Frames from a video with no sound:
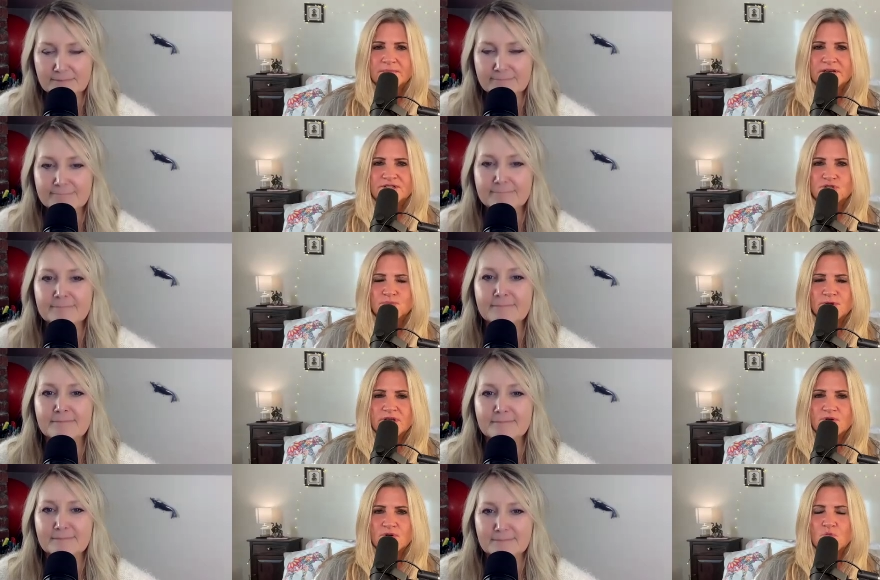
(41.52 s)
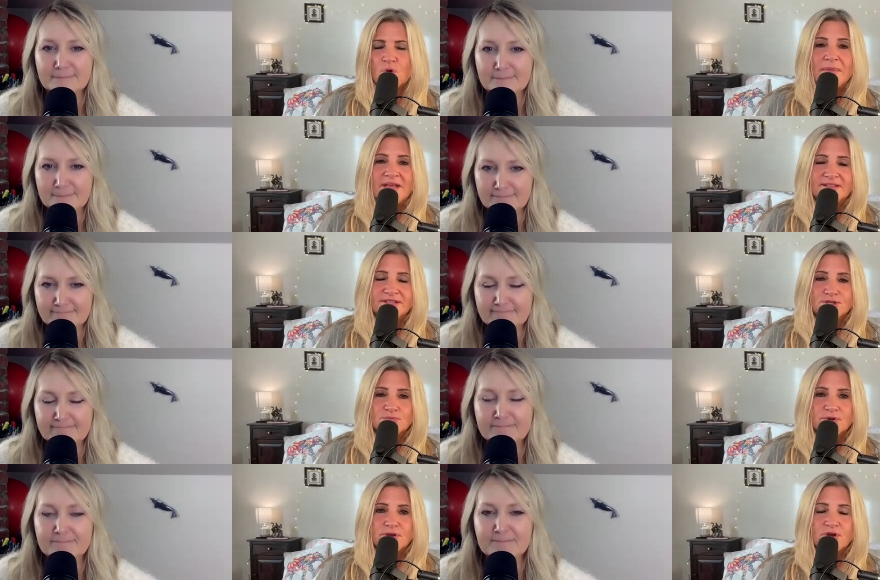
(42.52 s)
Speaker 1: a superhero? what makes a
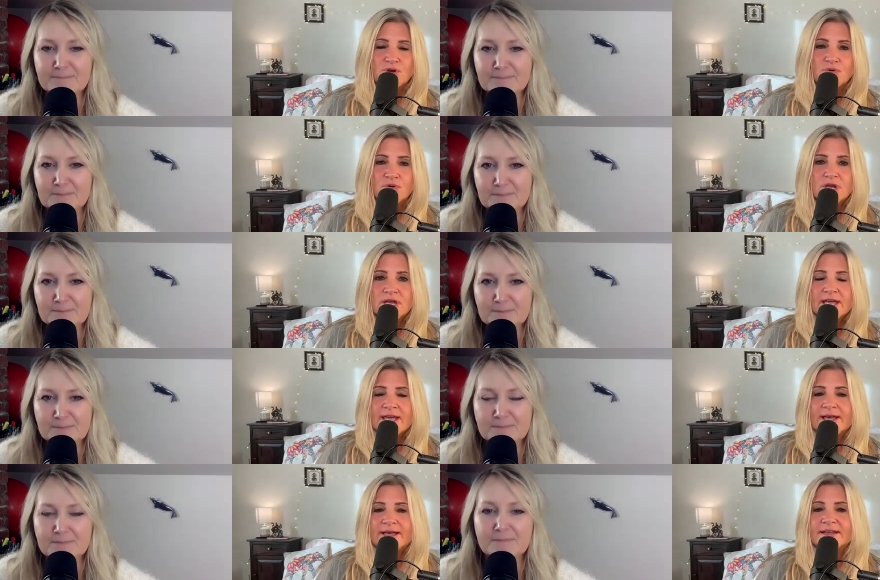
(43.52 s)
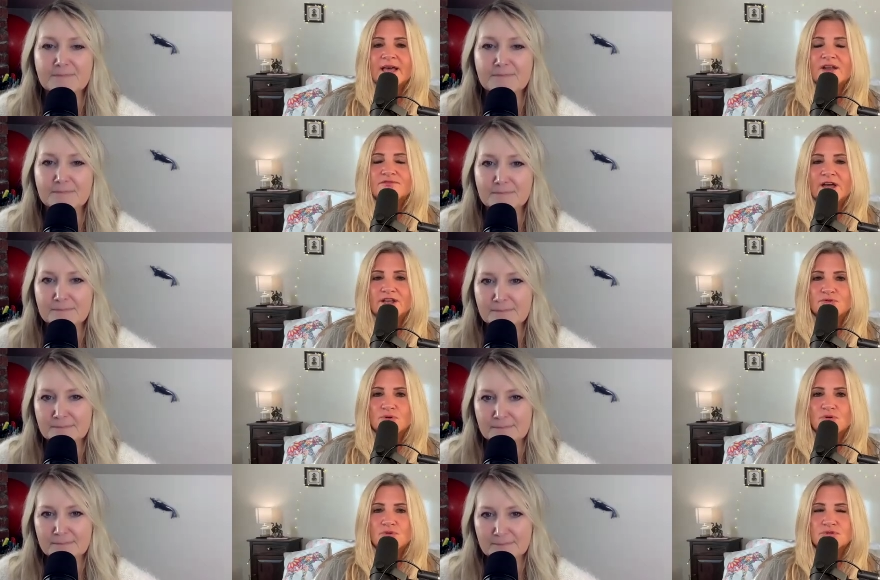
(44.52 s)
superhero? And how to find your
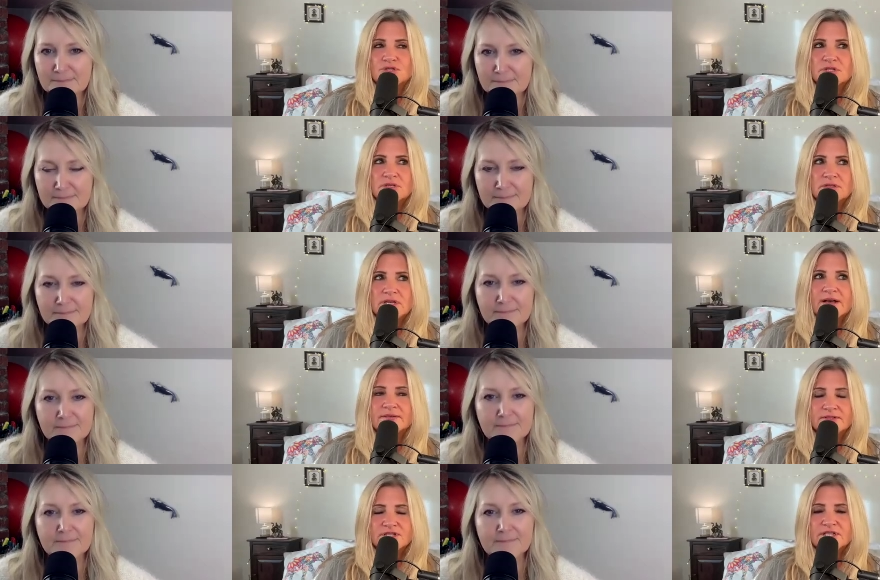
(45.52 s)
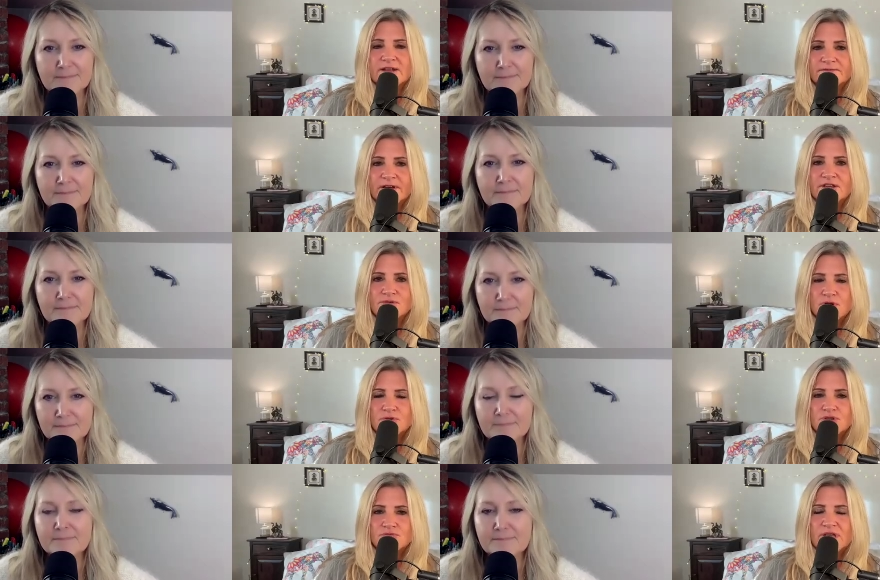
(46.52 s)
own yeah, just how to find your
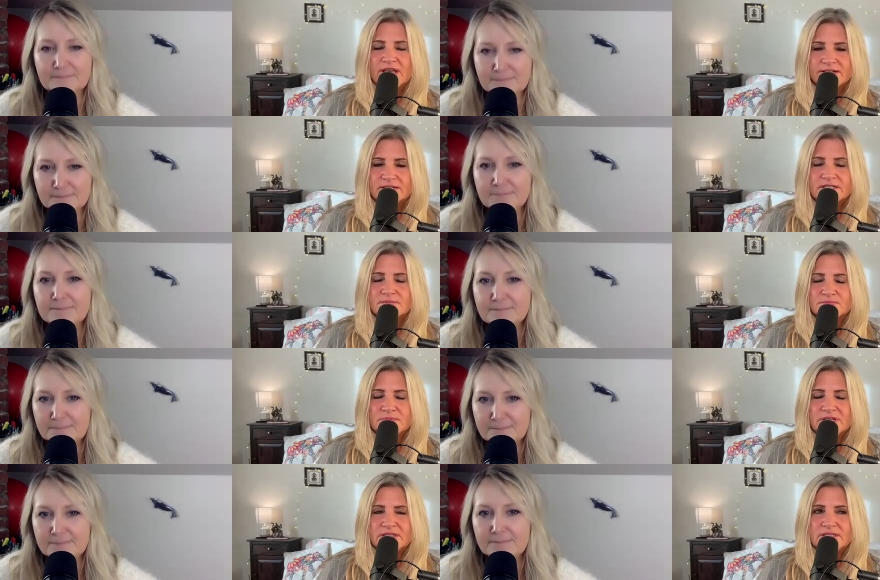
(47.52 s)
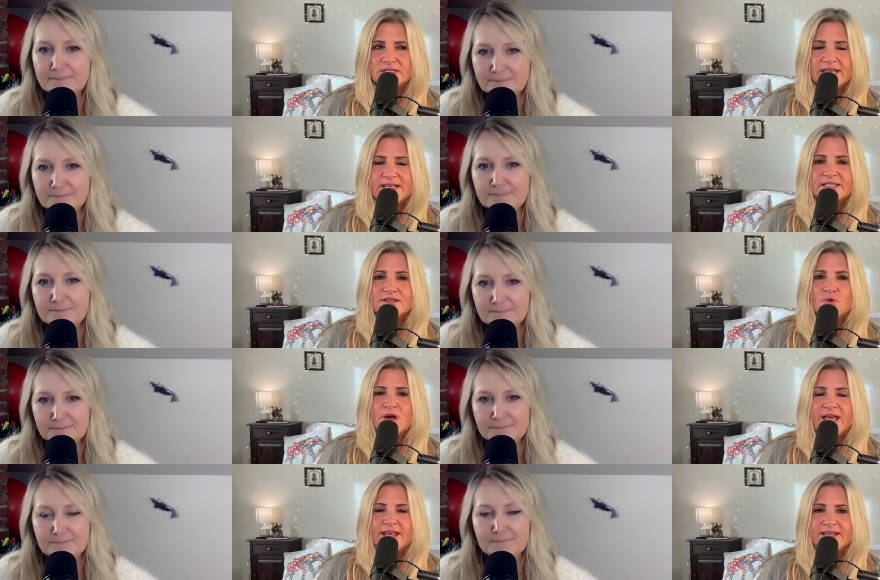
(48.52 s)
own. You get it, some uh, tastes of
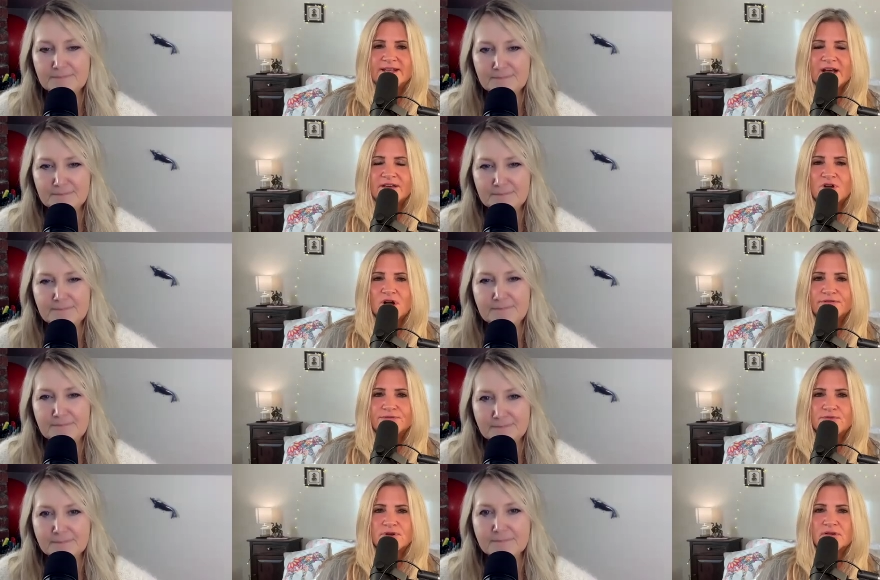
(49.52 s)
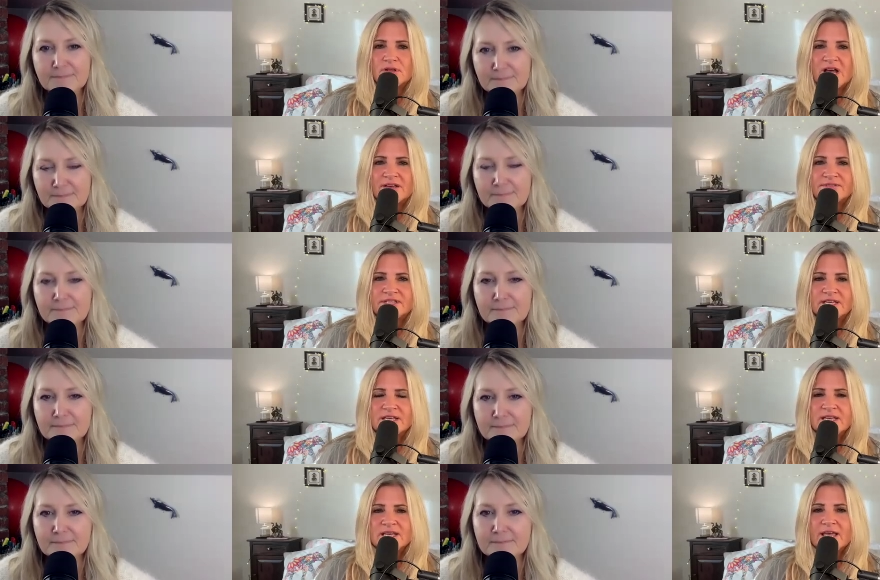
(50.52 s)
what Eddi and I have gone through in our lives
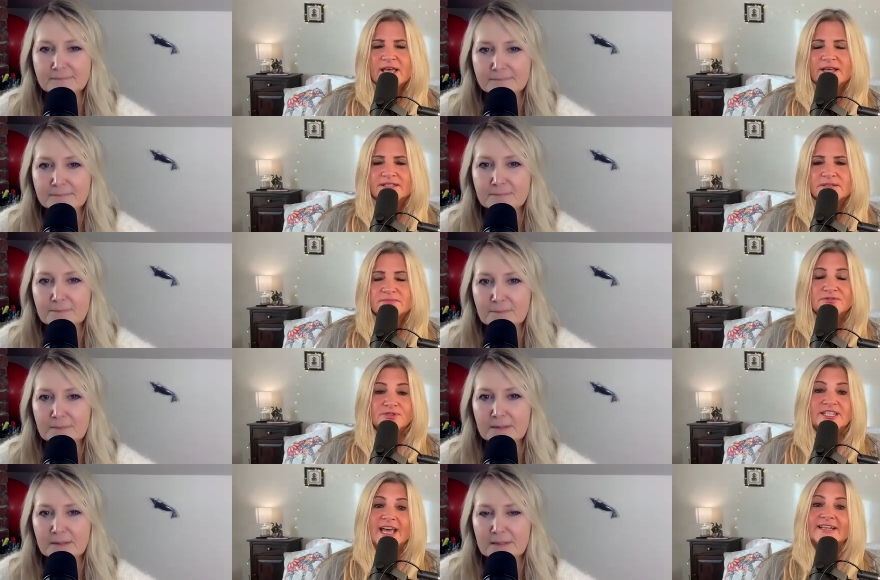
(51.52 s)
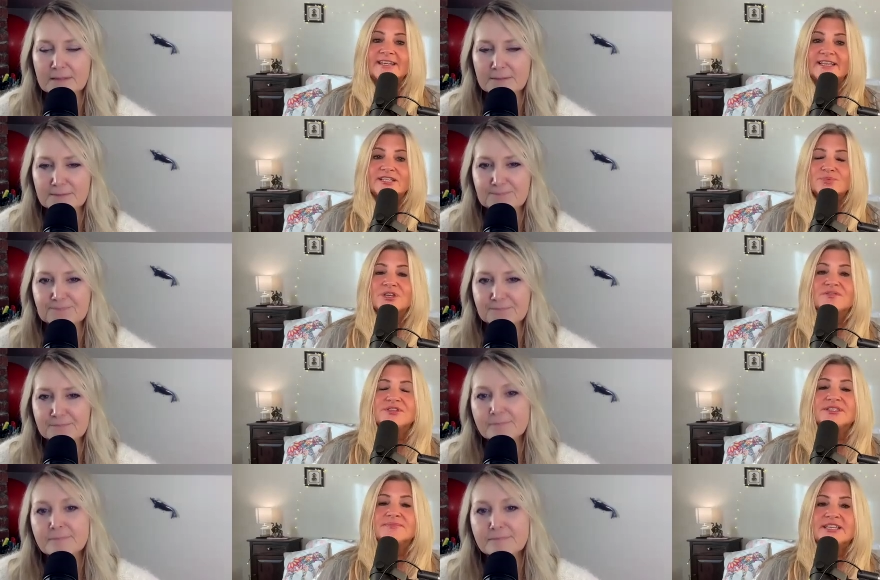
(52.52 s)
and some different techniques. We give
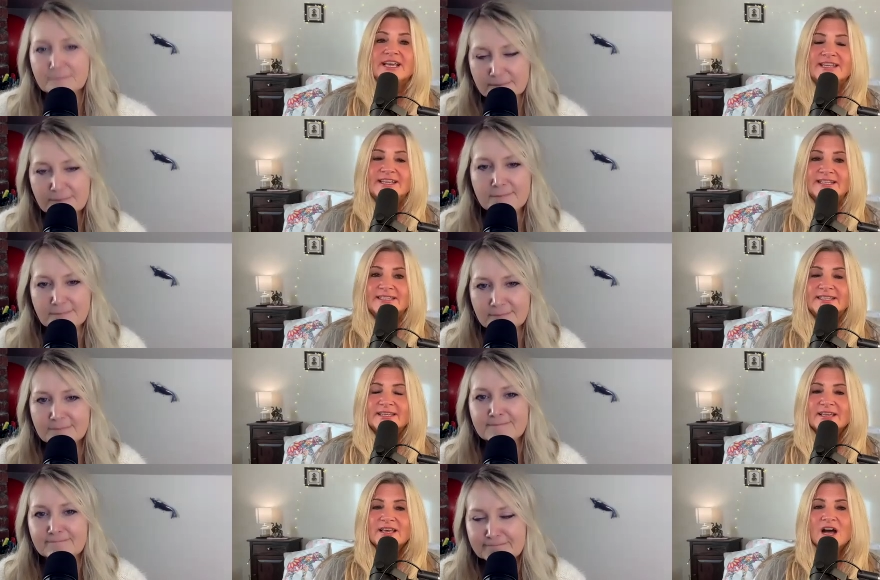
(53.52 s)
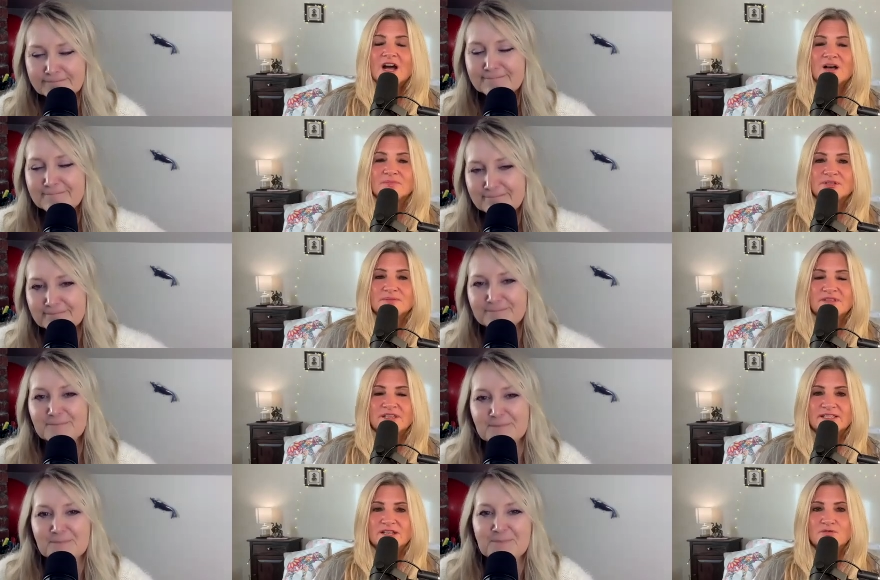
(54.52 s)
you some techniques, um, some
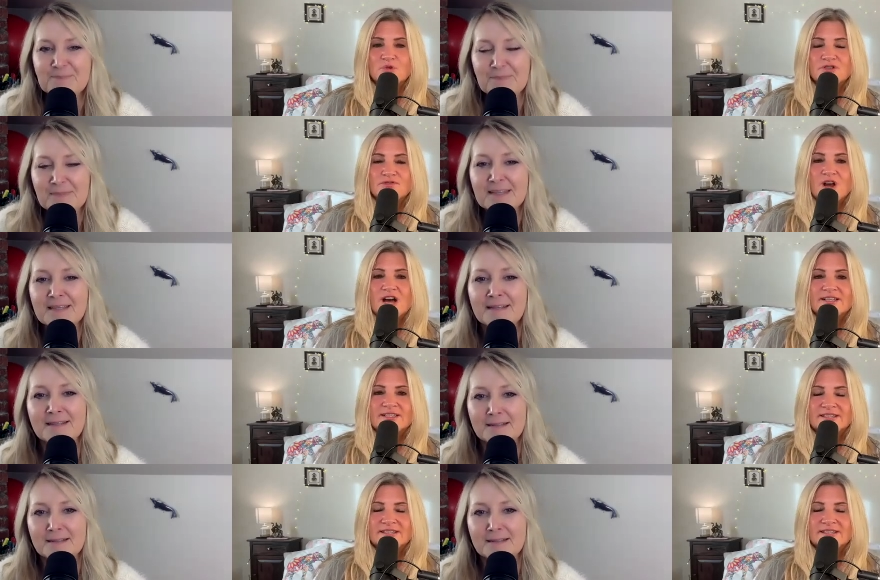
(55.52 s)
things that have worked for us.